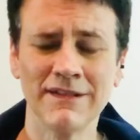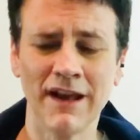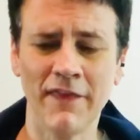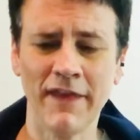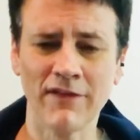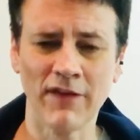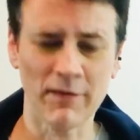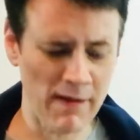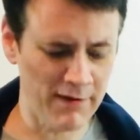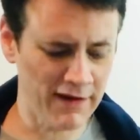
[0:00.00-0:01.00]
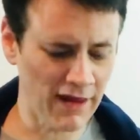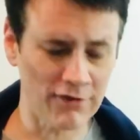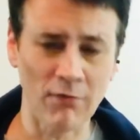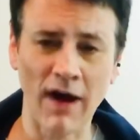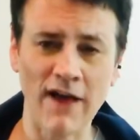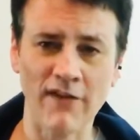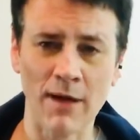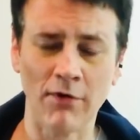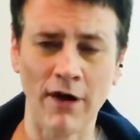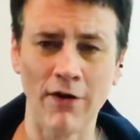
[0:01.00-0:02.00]
Kind of think of like B.B. King's wide
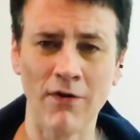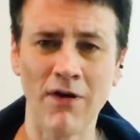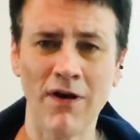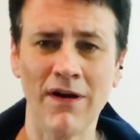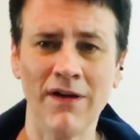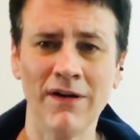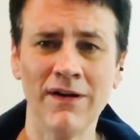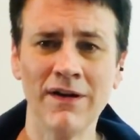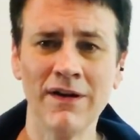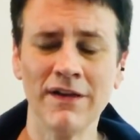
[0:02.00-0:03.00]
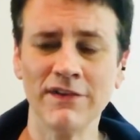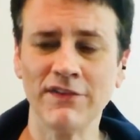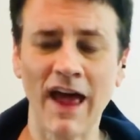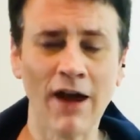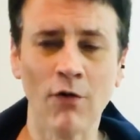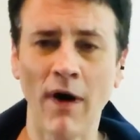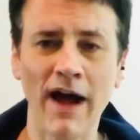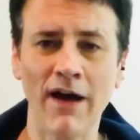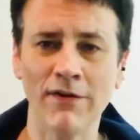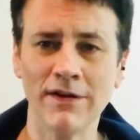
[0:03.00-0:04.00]
vibrato. Zakk
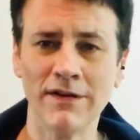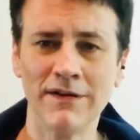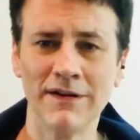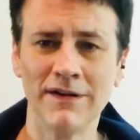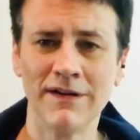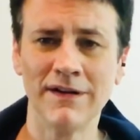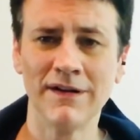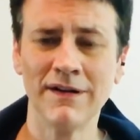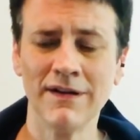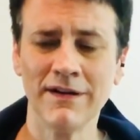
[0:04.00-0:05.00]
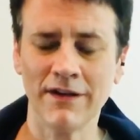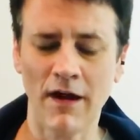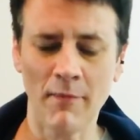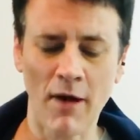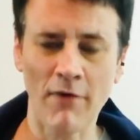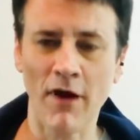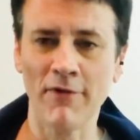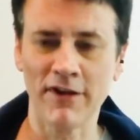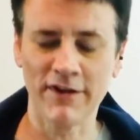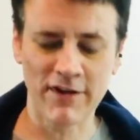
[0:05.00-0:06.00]
Wylde, you know, I'm
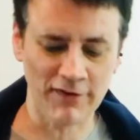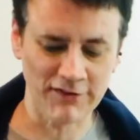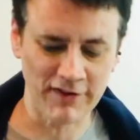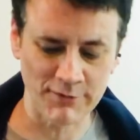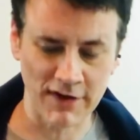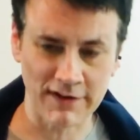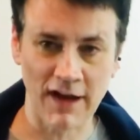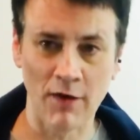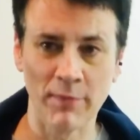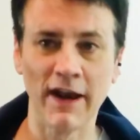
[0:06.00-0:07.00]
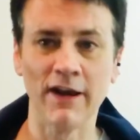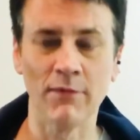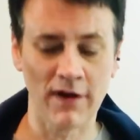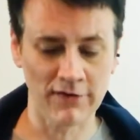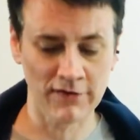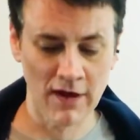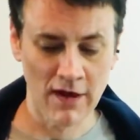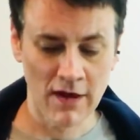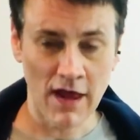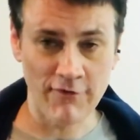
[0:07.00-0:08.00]
on a different subject now, but anyways,
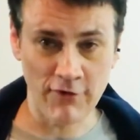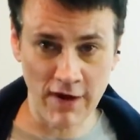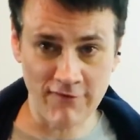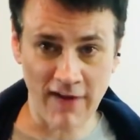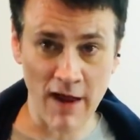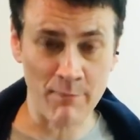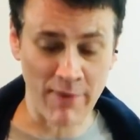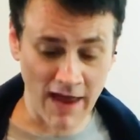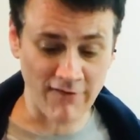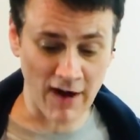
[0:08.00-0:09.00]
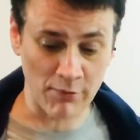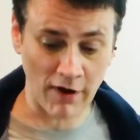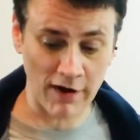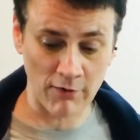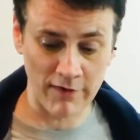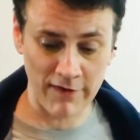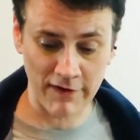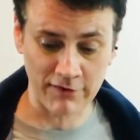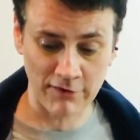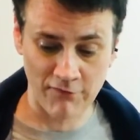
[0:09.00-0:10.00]
if you hit bad vibrato on
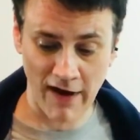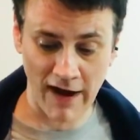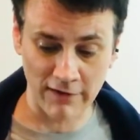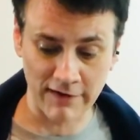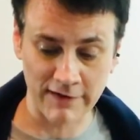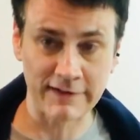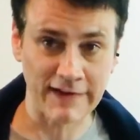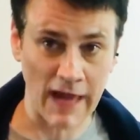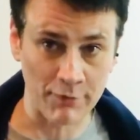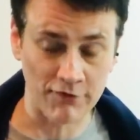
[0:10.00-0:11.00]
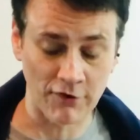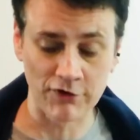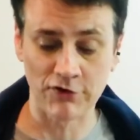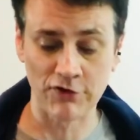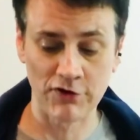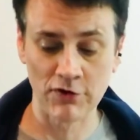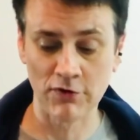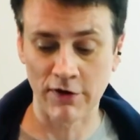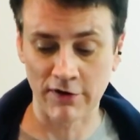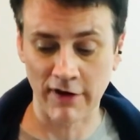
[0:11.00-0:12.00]
this Violin Scapes version 2
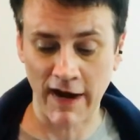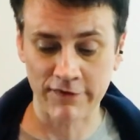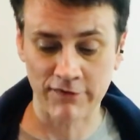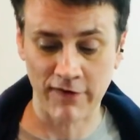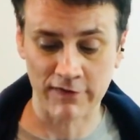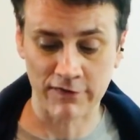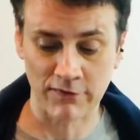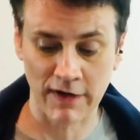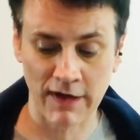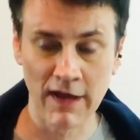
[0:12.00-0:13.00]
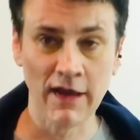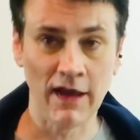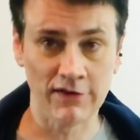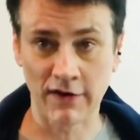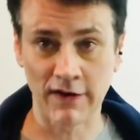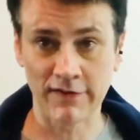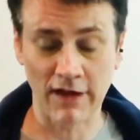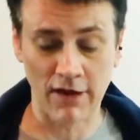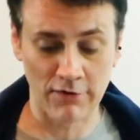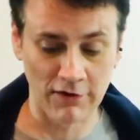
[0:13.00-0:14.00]
on your Axe FX3, it's going to
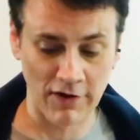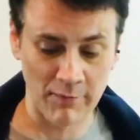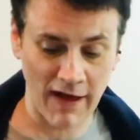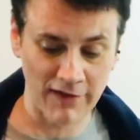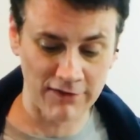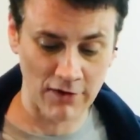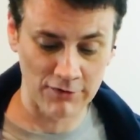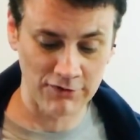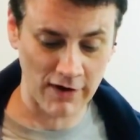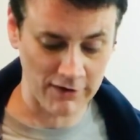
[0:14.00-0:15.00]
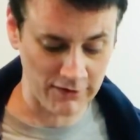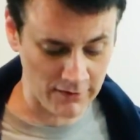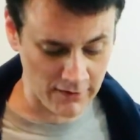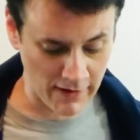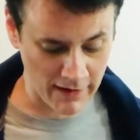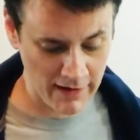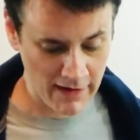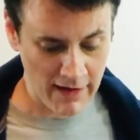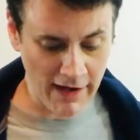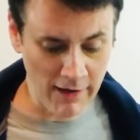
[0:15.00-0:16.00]
sound really bad, so try not to do that.
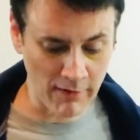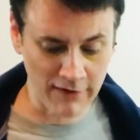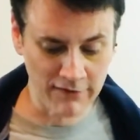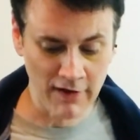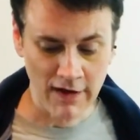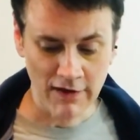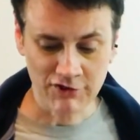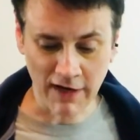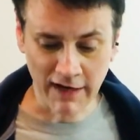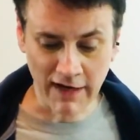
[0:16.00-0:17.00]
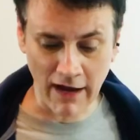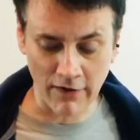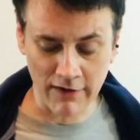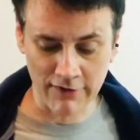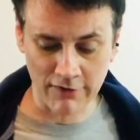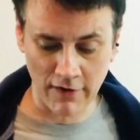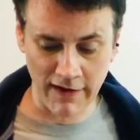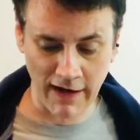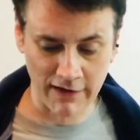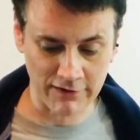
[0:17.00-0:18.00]
Anyways, check it out. It's on
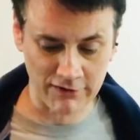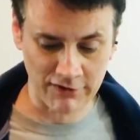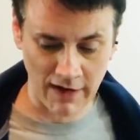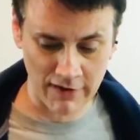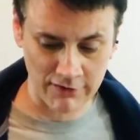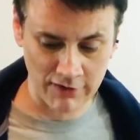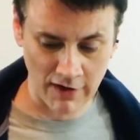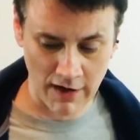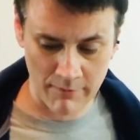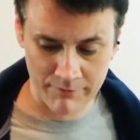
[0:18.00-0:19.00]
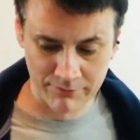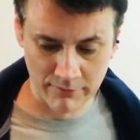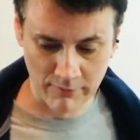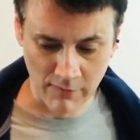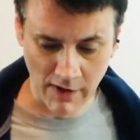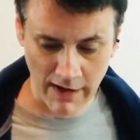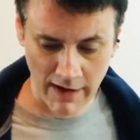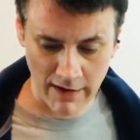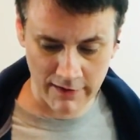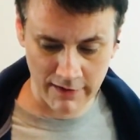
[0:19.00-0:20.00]
the Axe Exchange, and
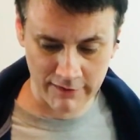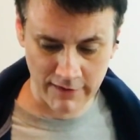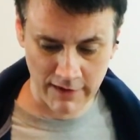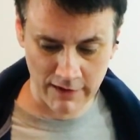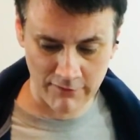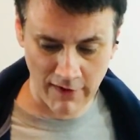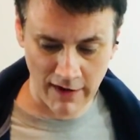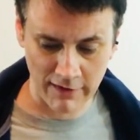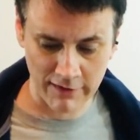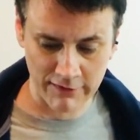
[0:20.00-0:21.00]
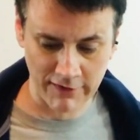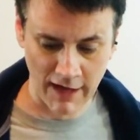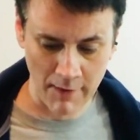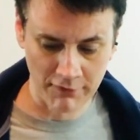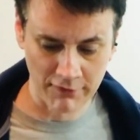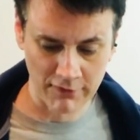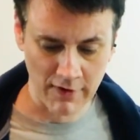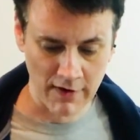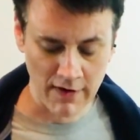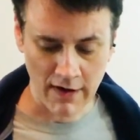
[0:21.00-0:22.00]
it's the Violin Scapes.
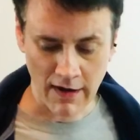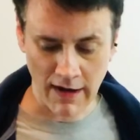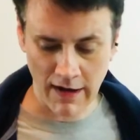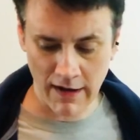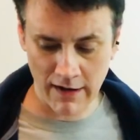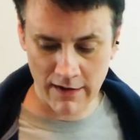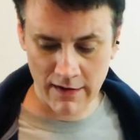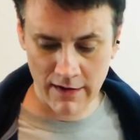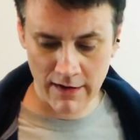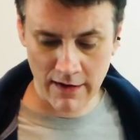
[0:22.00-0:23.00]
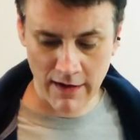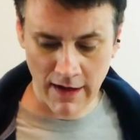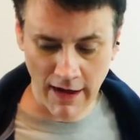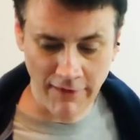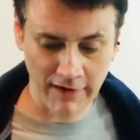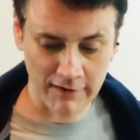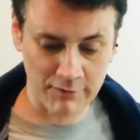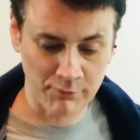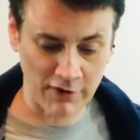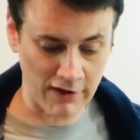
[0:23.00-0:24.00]
I think it's
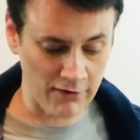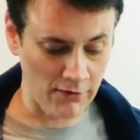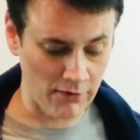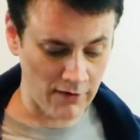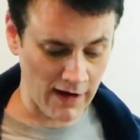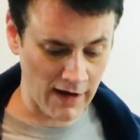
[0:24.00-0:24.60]
pretty cool.